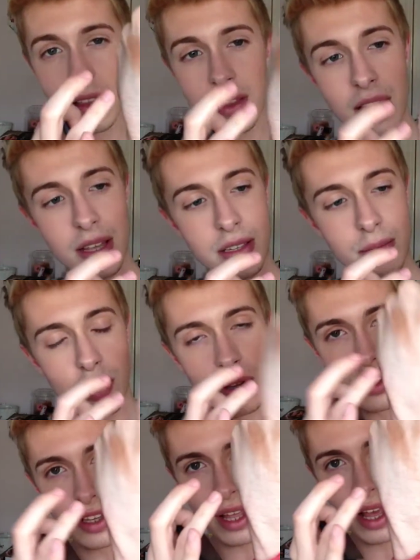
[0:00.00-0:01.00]
There's the
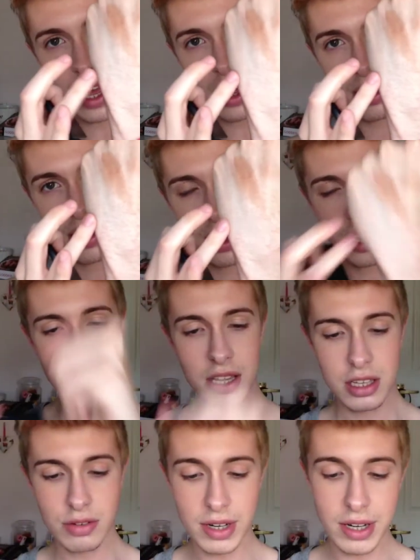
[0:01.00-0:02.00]
bronzer there.
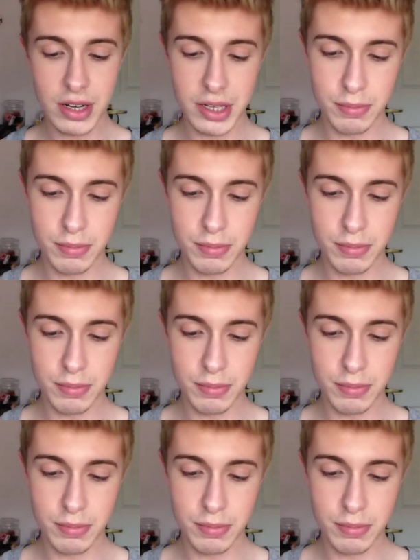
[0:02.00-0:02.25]
It's a really nice